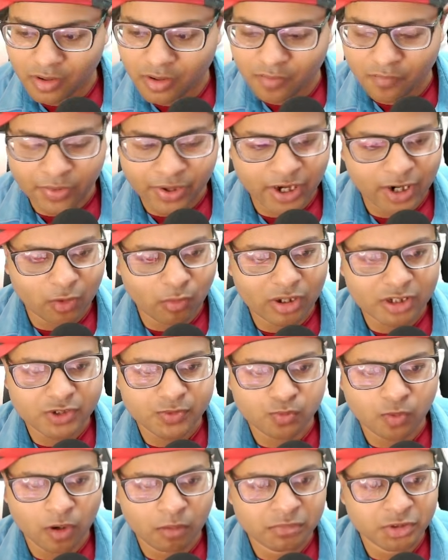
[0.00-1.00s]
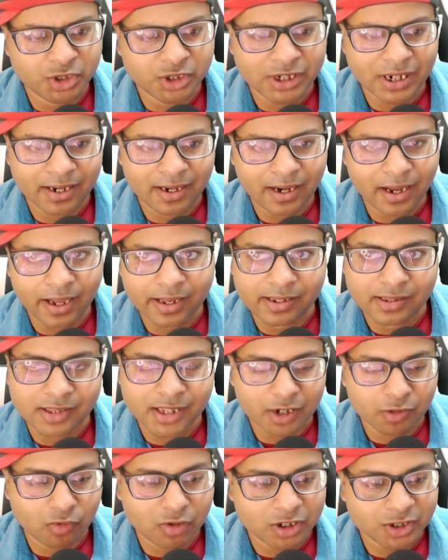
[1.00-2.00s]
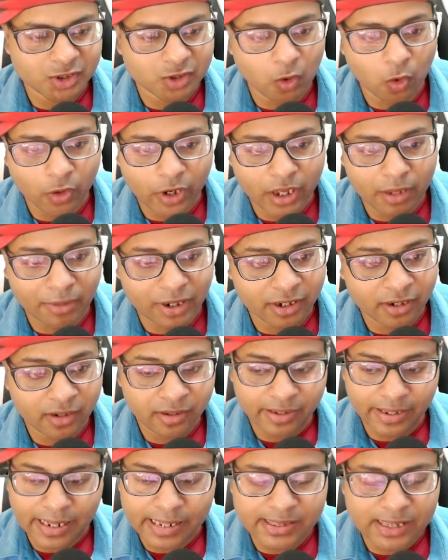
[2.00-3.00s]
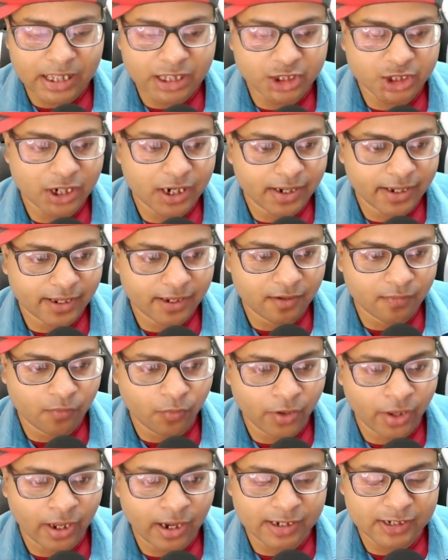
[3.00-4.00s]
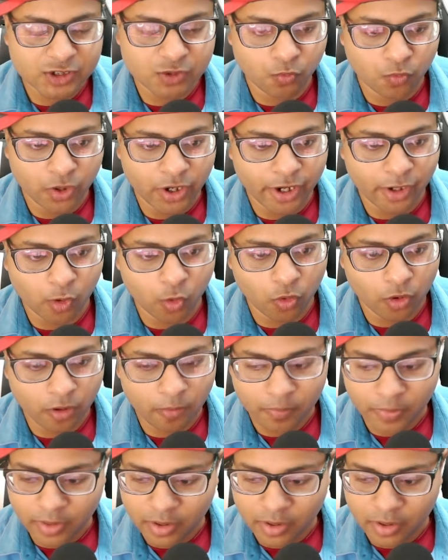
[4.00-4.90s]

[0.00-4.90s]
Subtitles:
Fred was from Gen 9, that was okay, but in the Gen 10, Freya is very good.